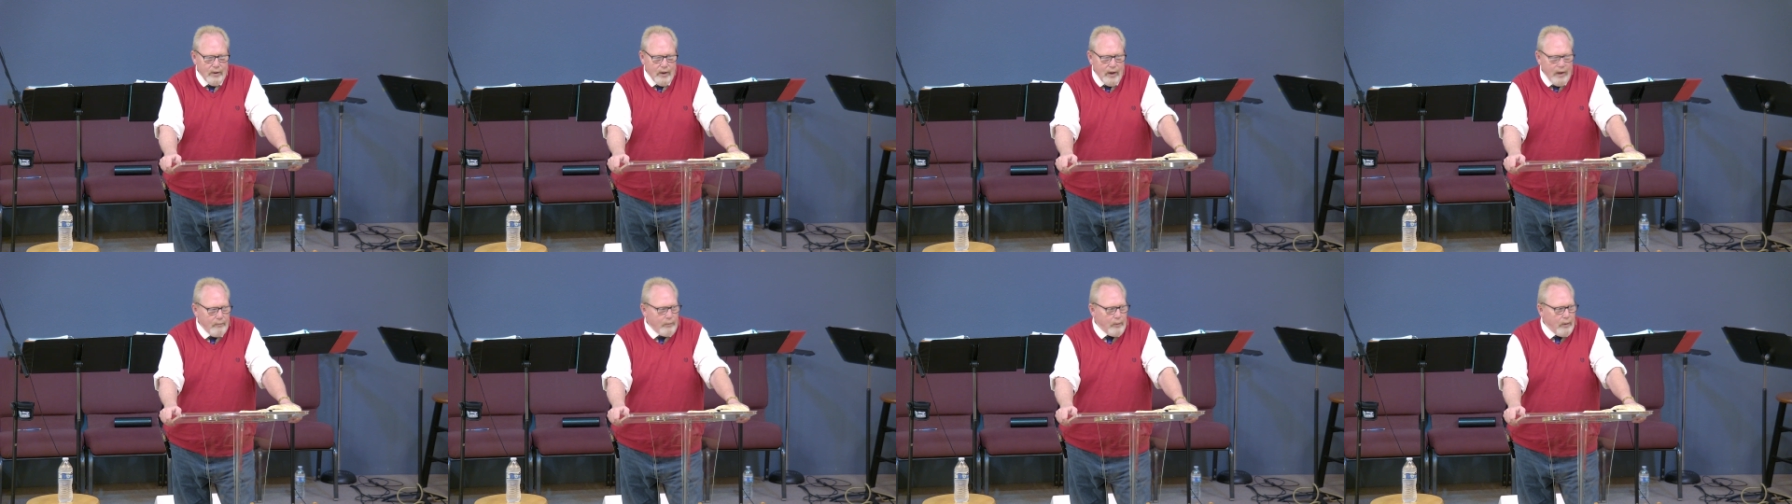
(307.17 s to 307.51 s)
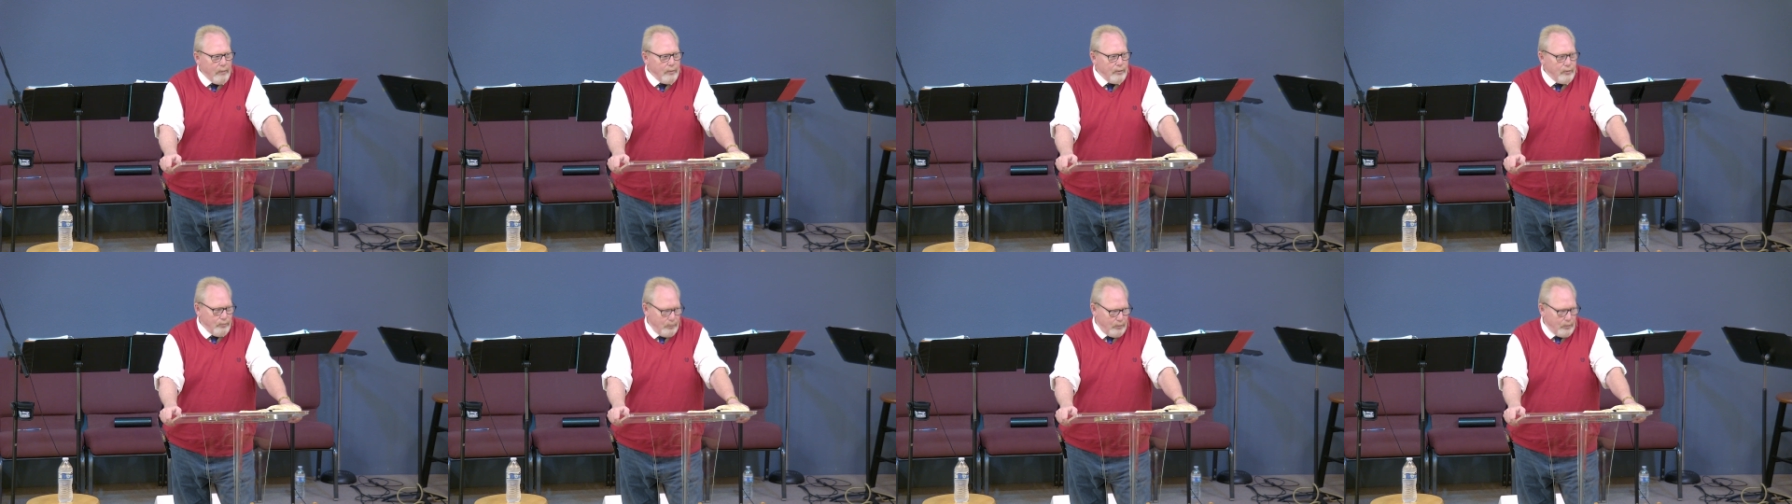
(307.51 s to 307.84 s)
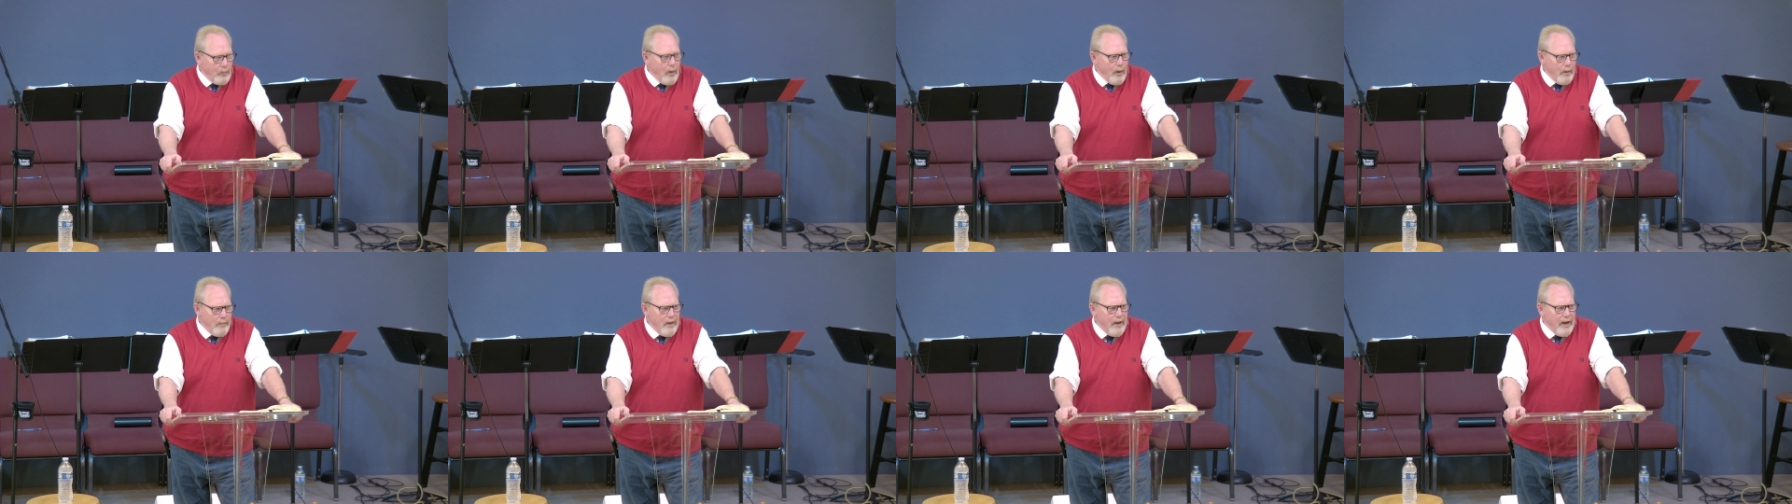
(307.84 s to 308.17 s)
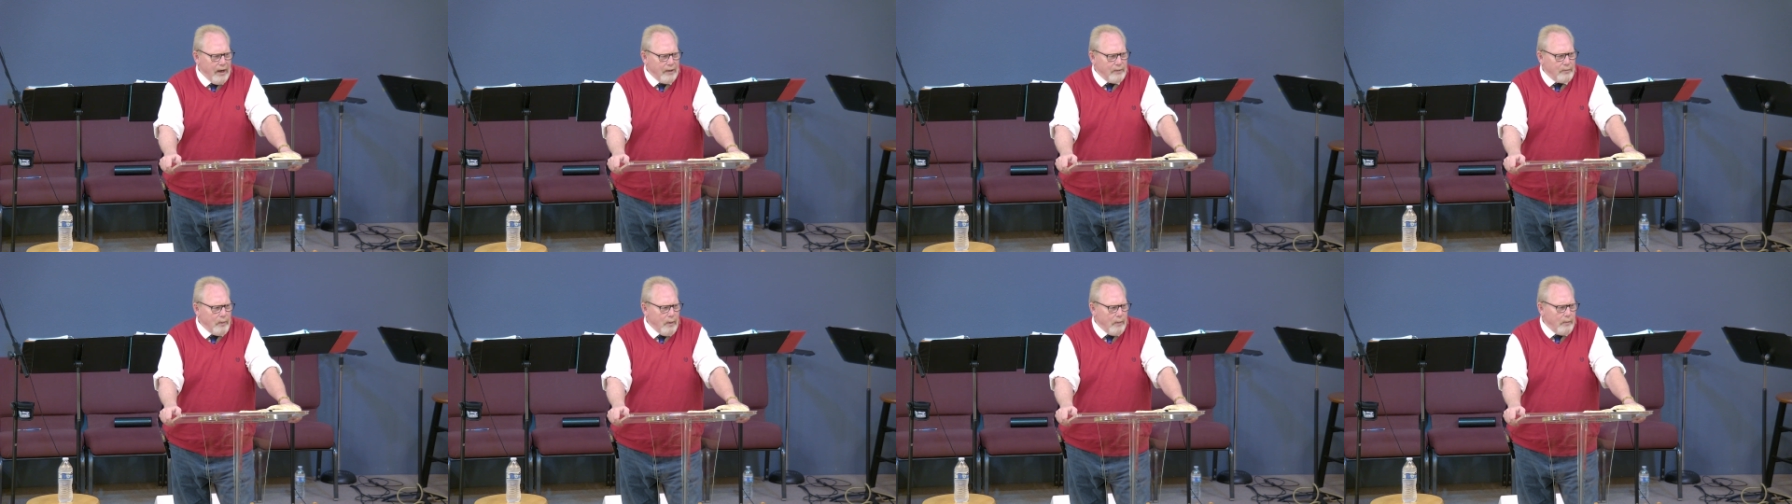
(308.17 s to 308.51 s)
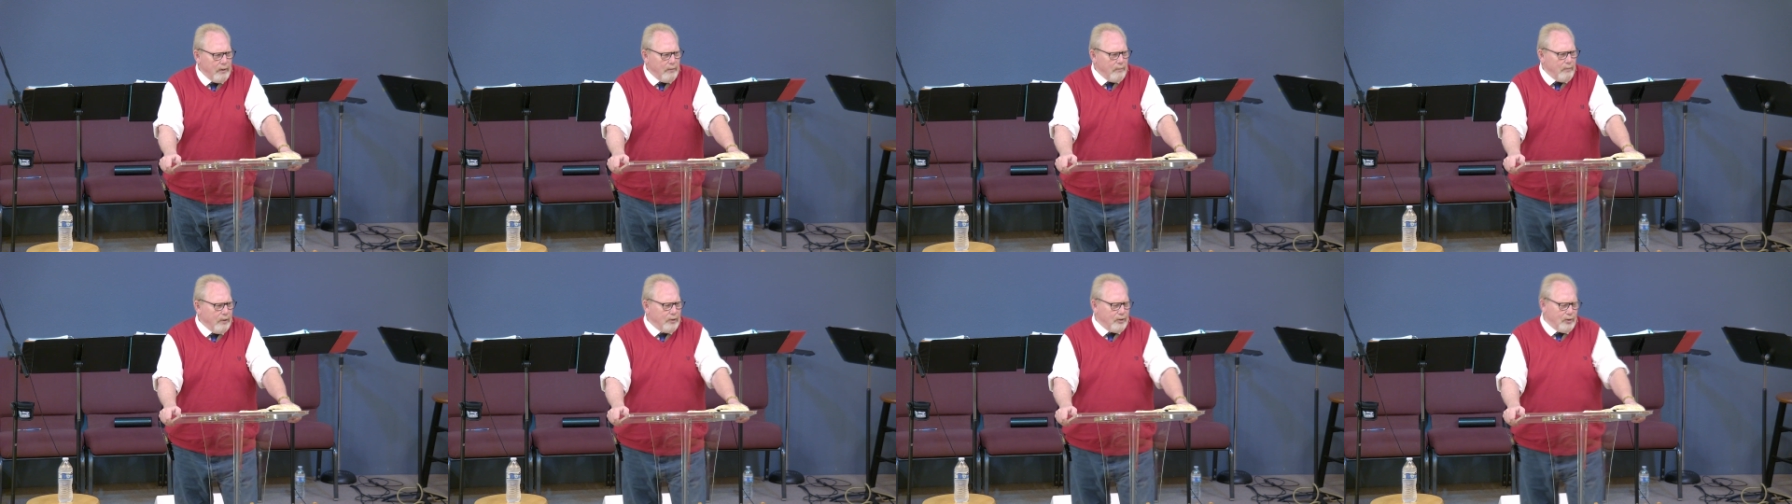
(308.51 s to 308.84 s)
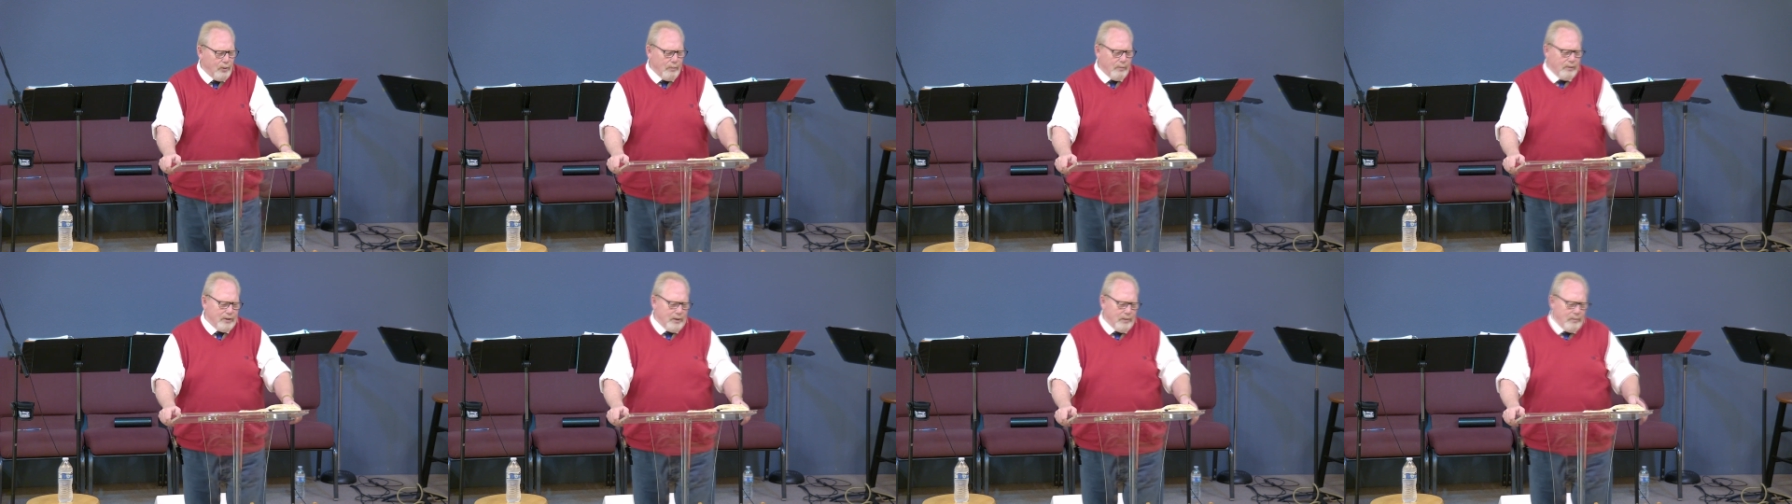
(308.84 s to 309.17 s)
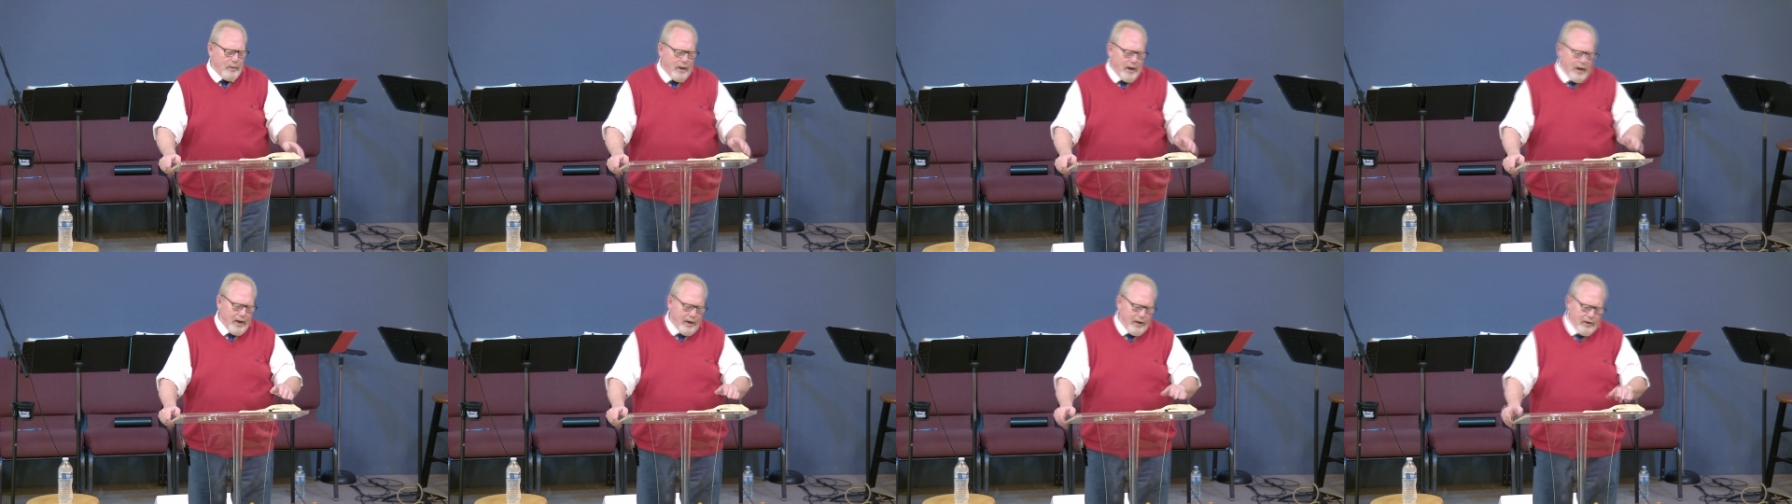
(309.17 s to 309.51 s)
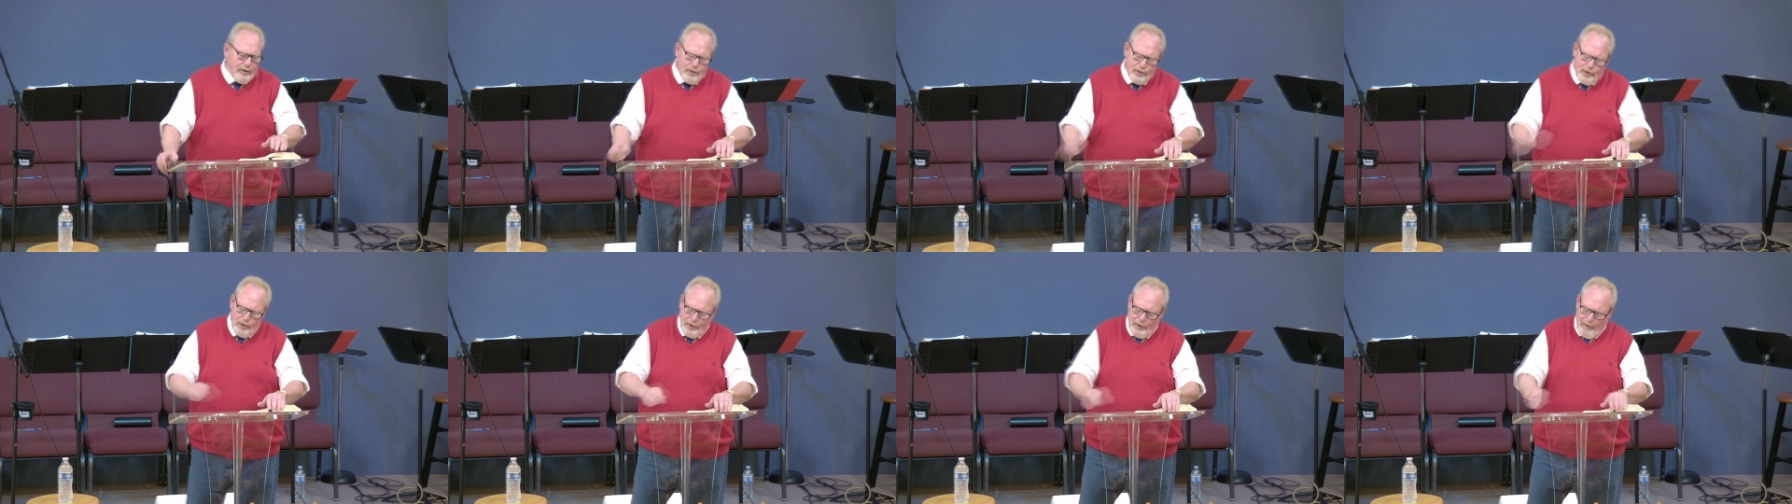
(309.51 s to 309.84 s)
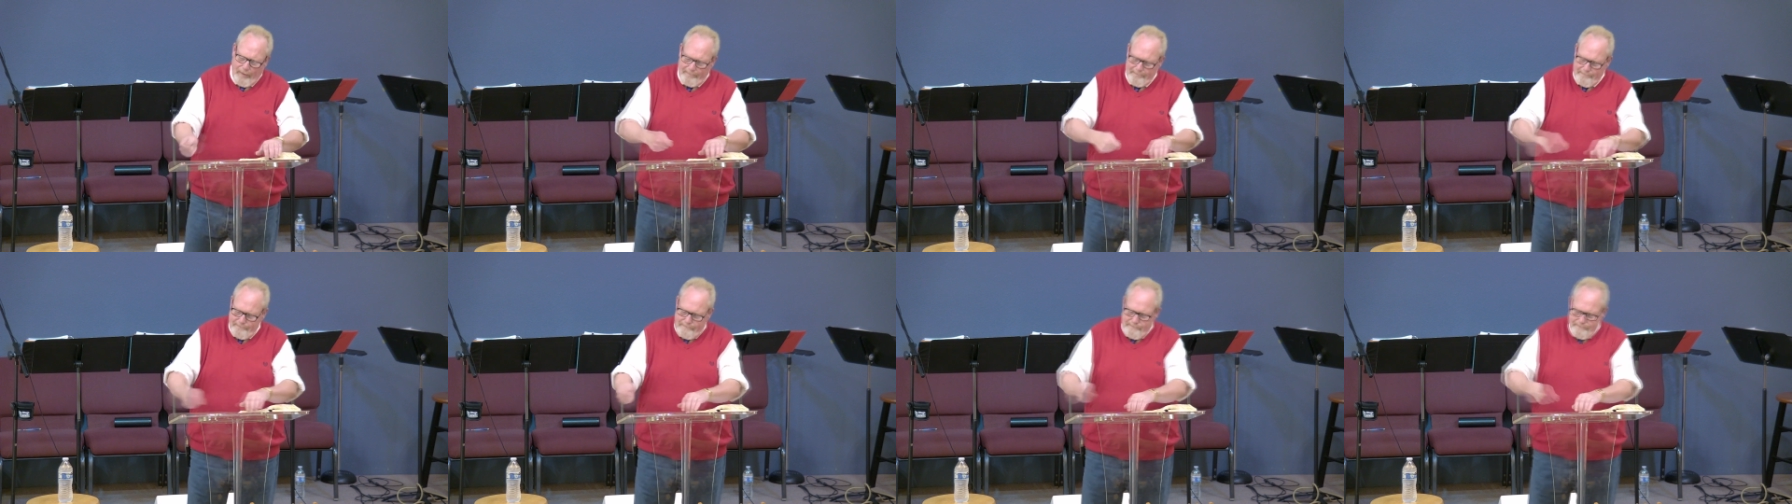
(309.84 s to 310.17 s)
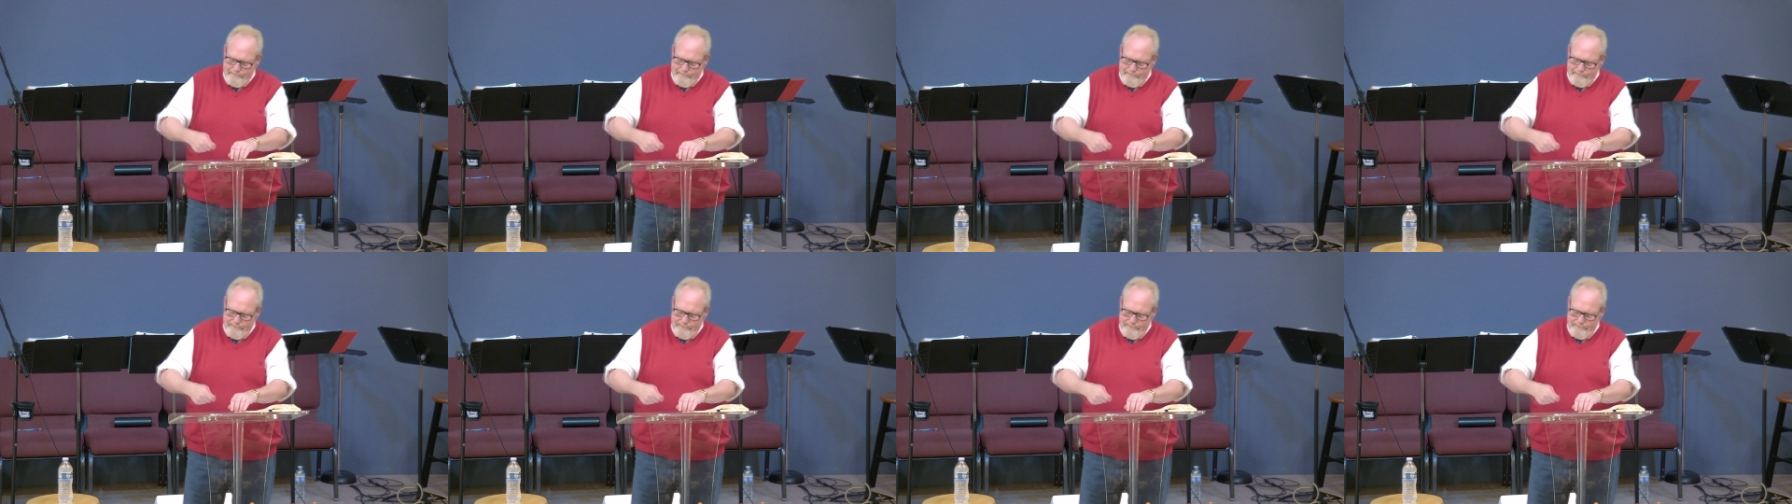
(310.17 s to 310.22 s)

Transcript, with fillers: I probably, smart man, I should probably give my sermons to Patty and she can.